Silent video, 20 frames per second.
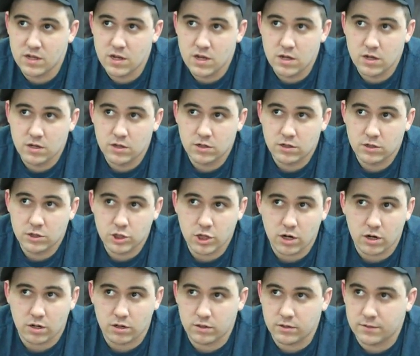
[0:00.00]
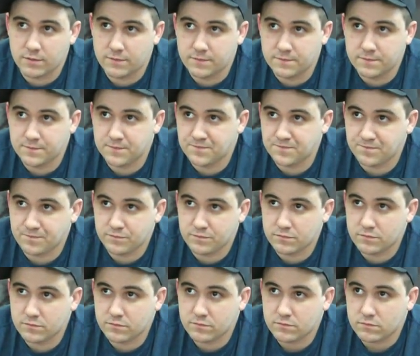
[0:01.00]
just for a second? Sure. Uh, this
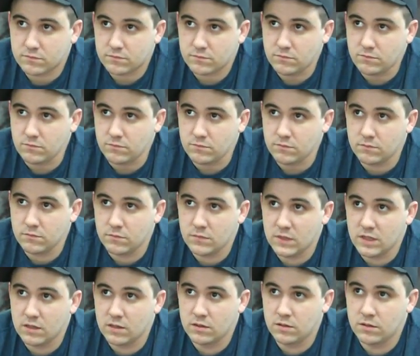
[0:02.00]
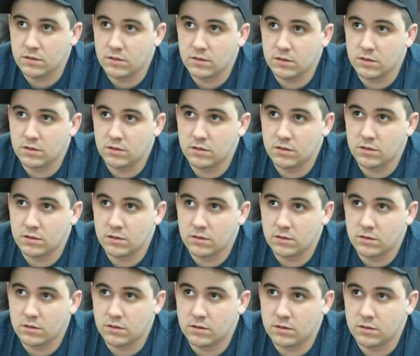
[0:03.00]
says replace two guardsmen with a heavy
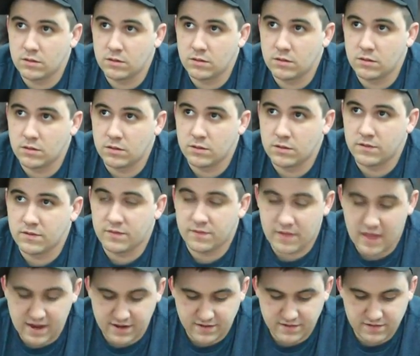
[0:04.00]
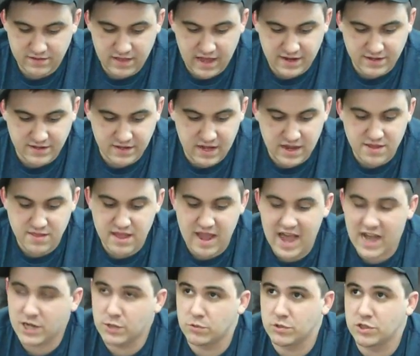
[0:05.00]
weapons team. That's that's so in the
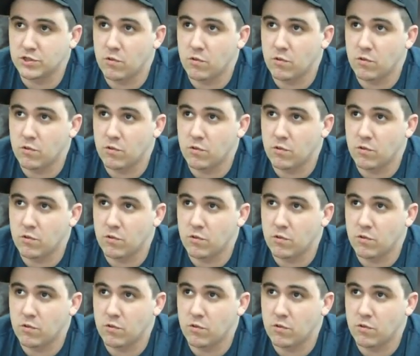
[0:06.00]
actual